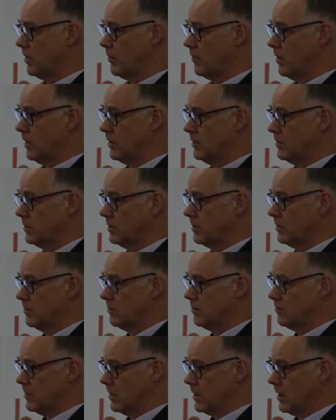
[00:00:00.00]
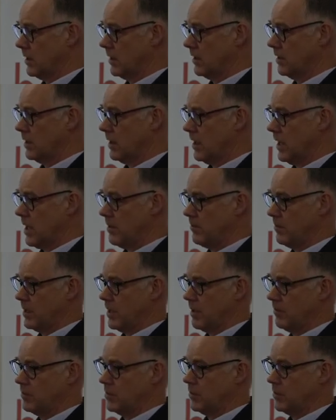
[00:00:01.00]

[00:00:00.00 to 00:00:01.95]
ones, are happy up